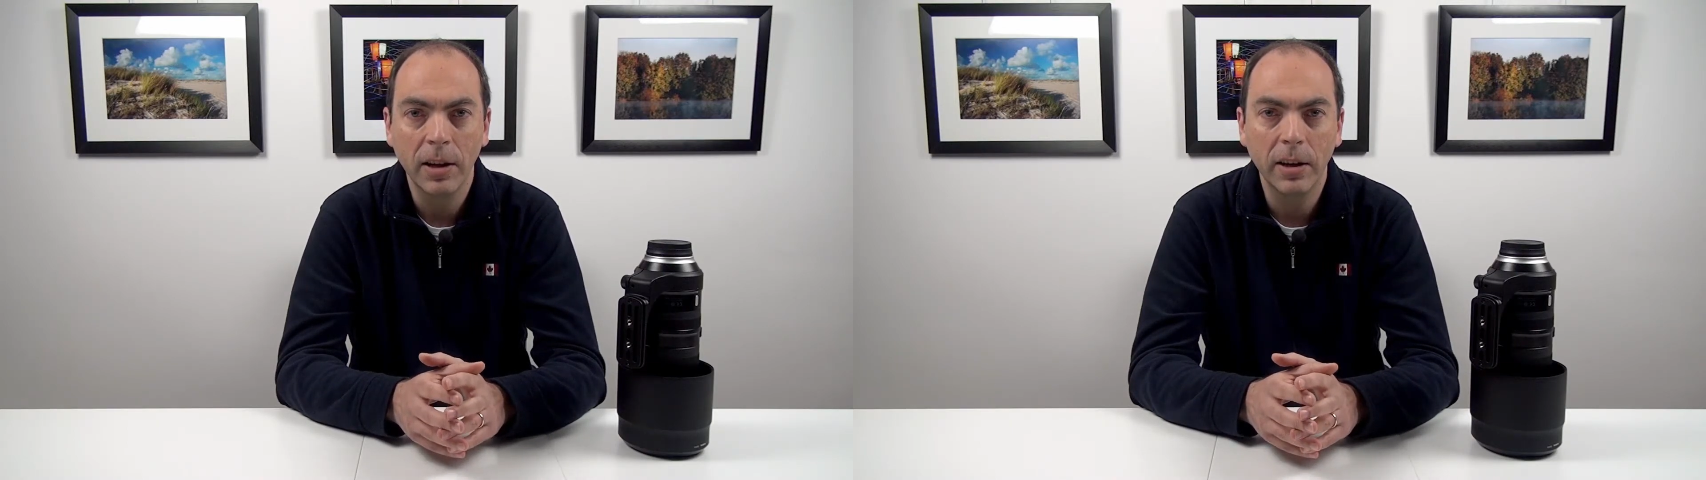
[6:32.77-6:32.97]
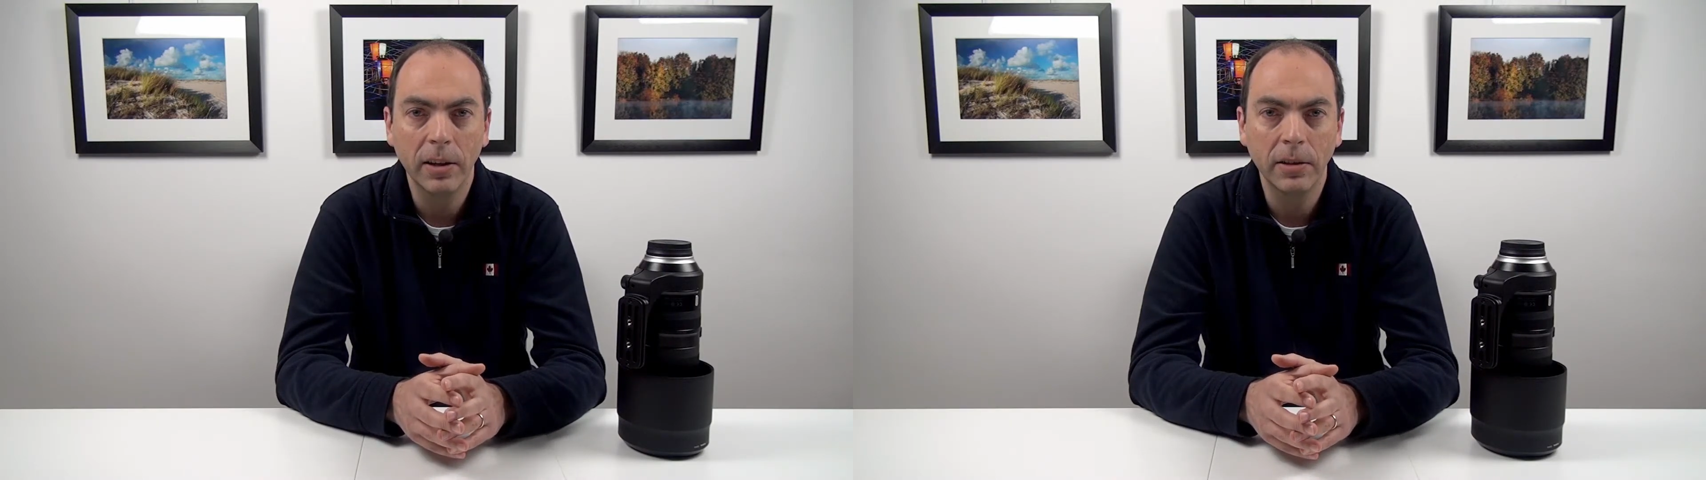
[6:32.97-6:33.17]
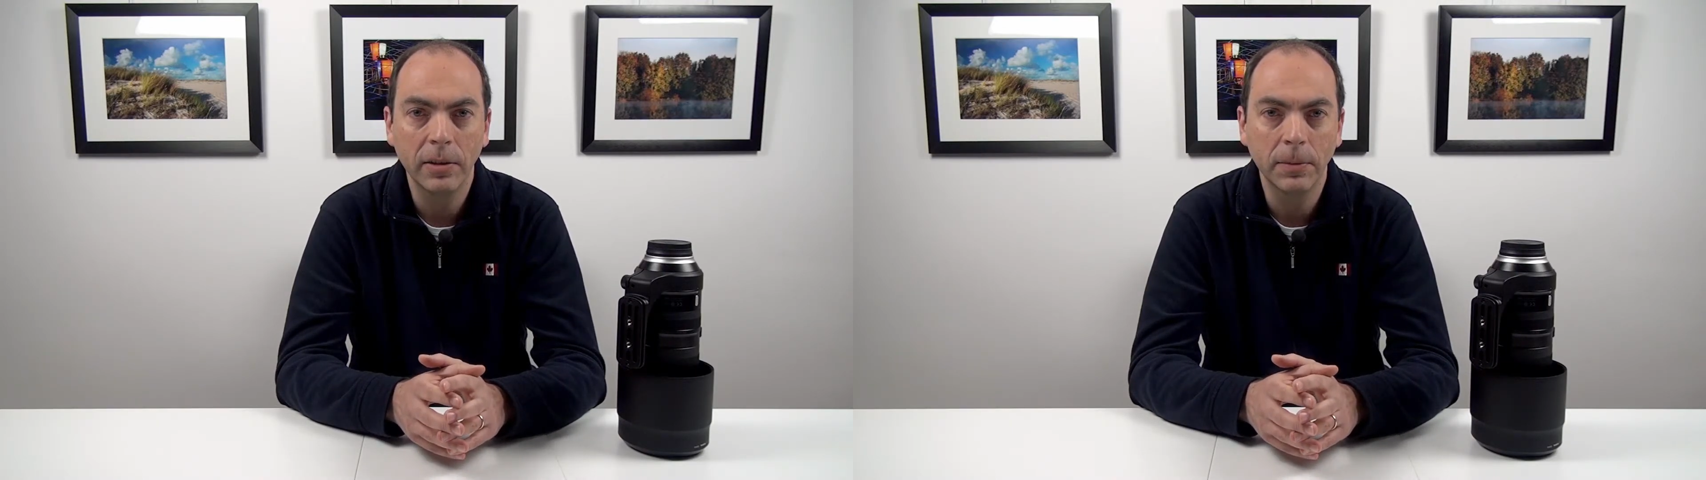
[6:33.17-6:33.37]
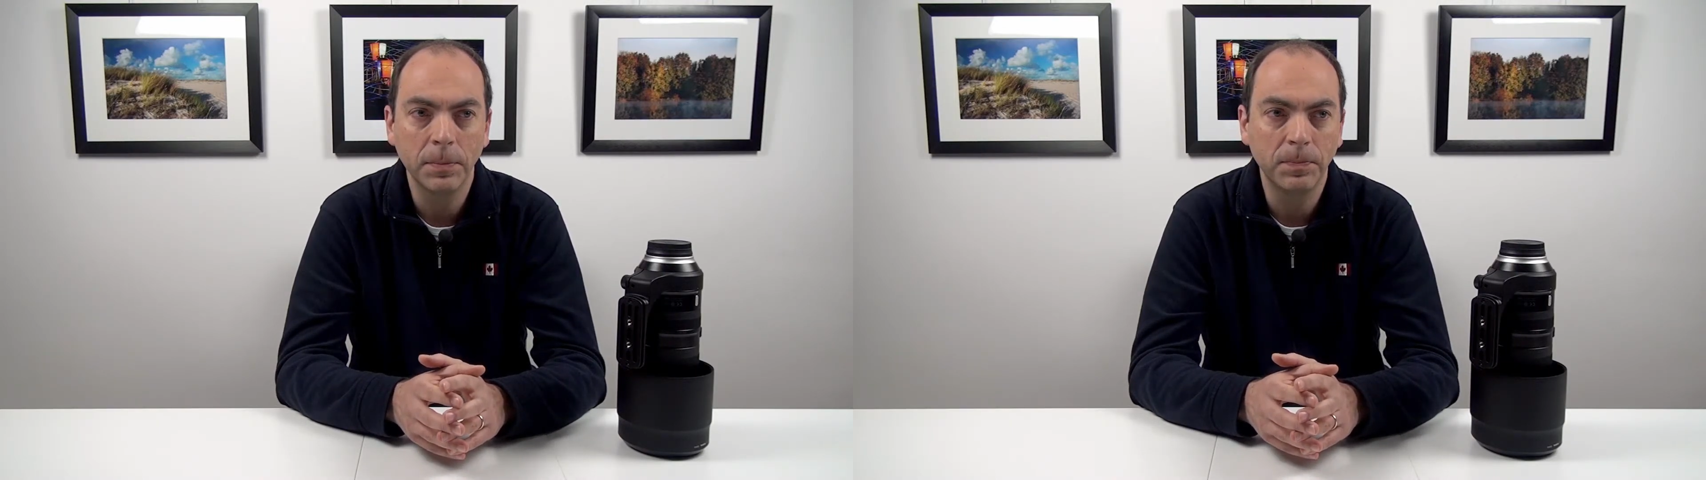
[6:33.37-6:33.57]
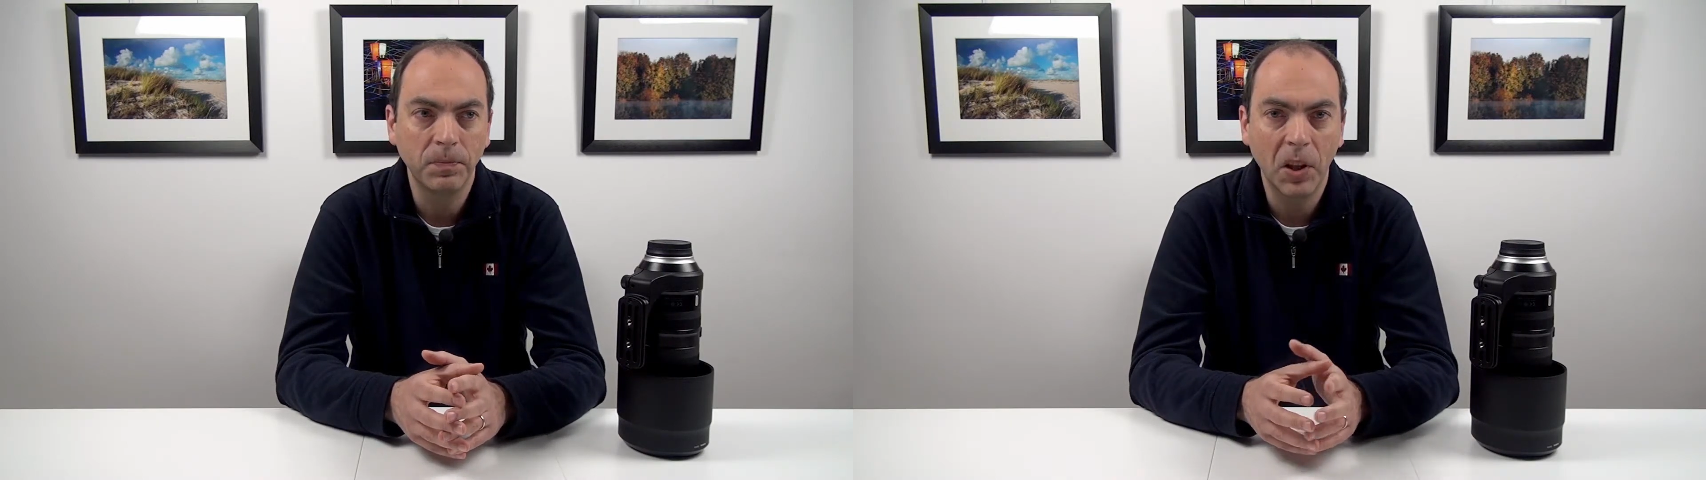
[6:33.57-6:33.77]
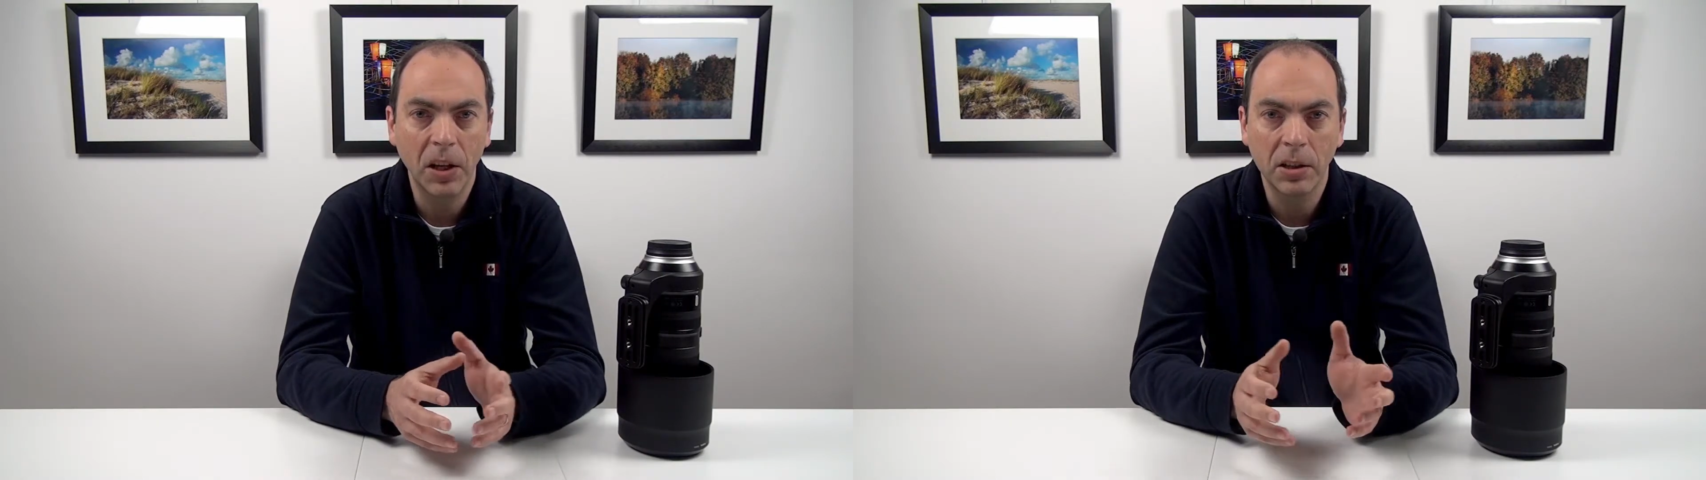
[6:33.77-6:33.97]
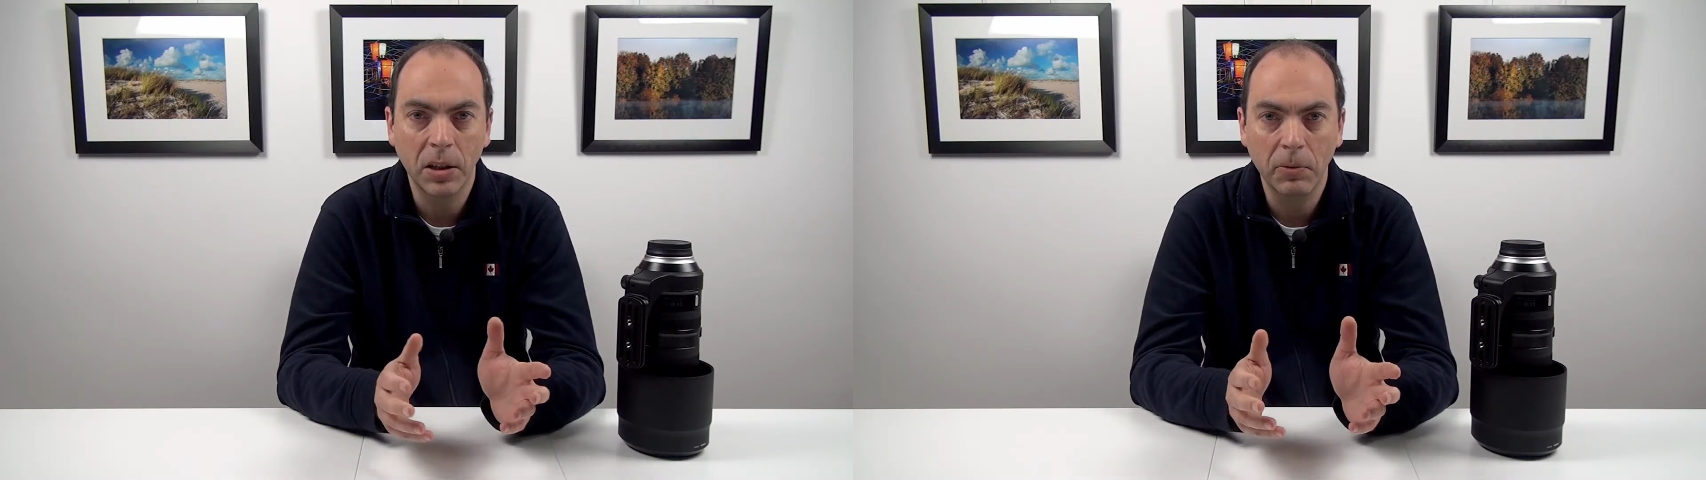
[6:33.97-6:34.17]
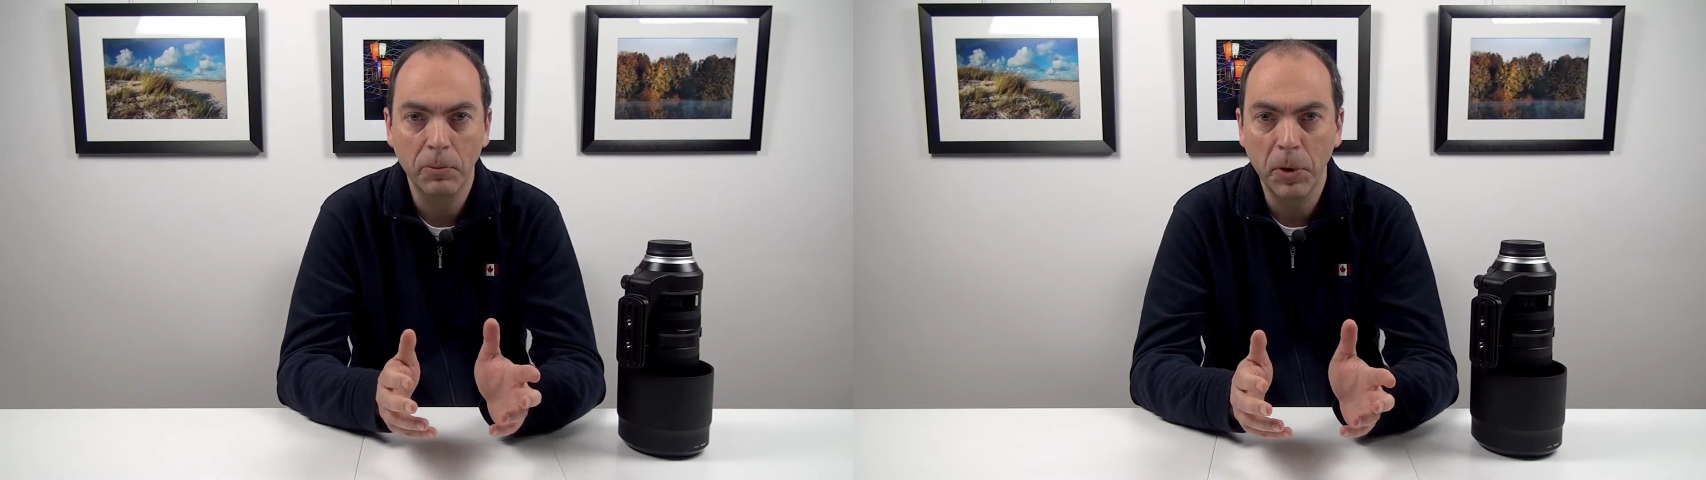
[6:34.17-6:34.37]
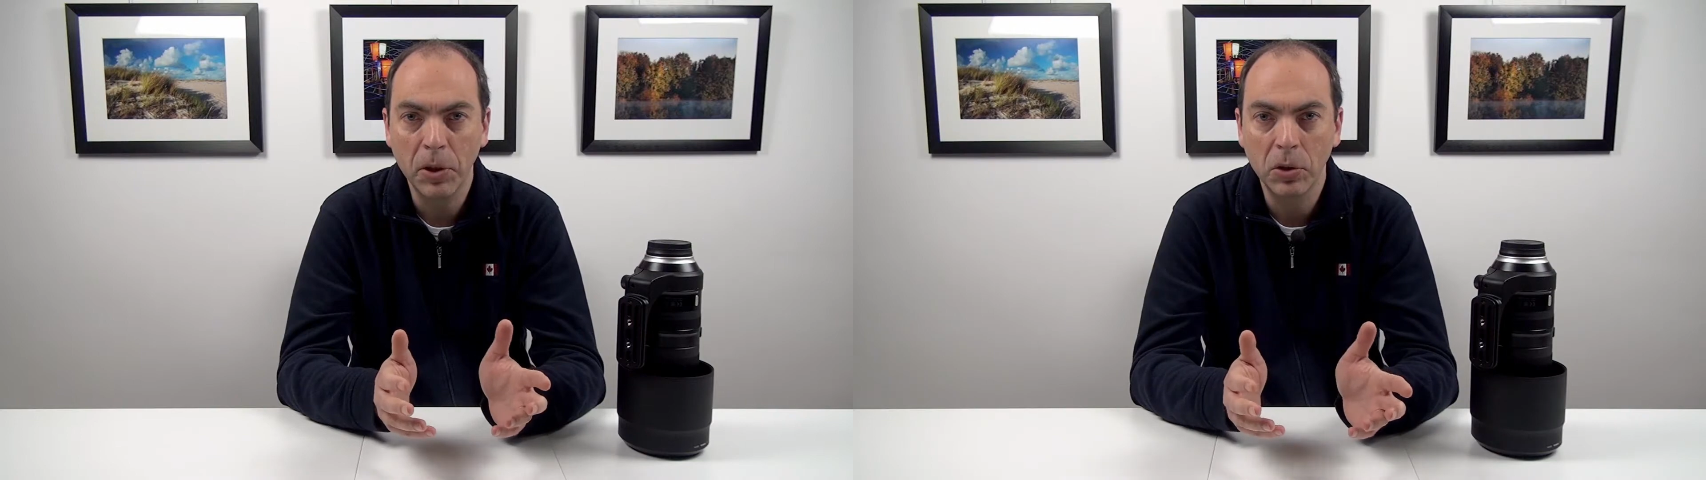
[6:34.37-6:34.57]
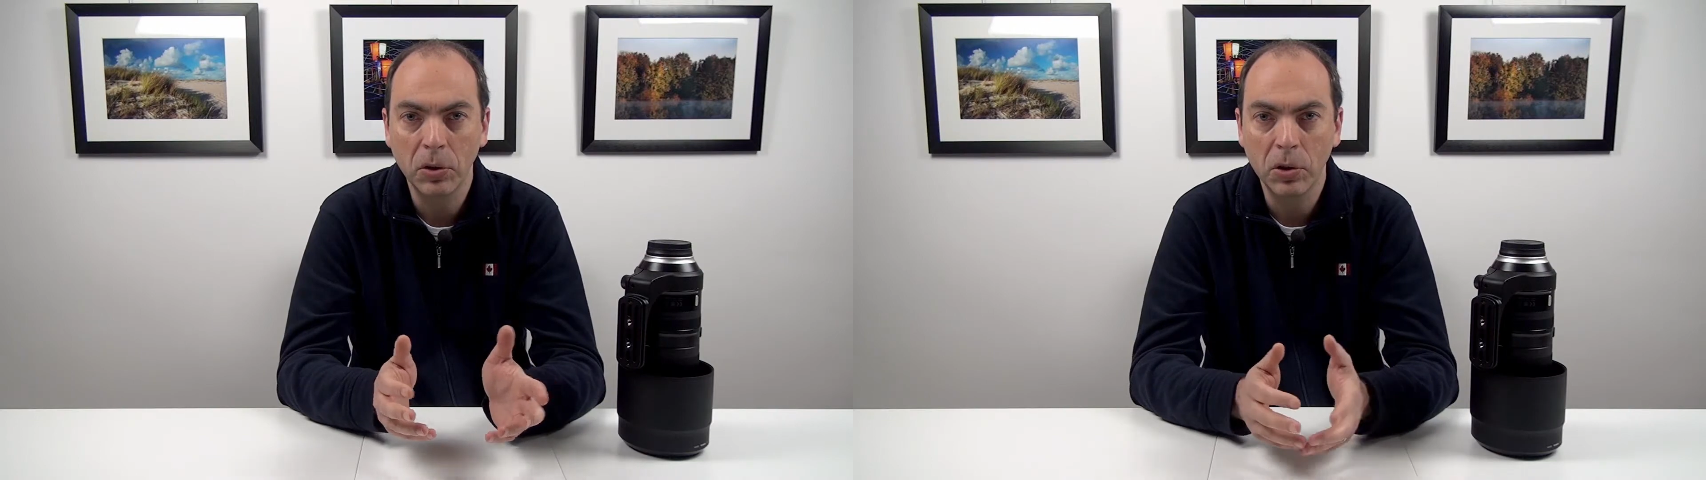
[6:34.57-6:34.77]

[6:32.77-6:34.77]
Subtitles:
And as I mentioned,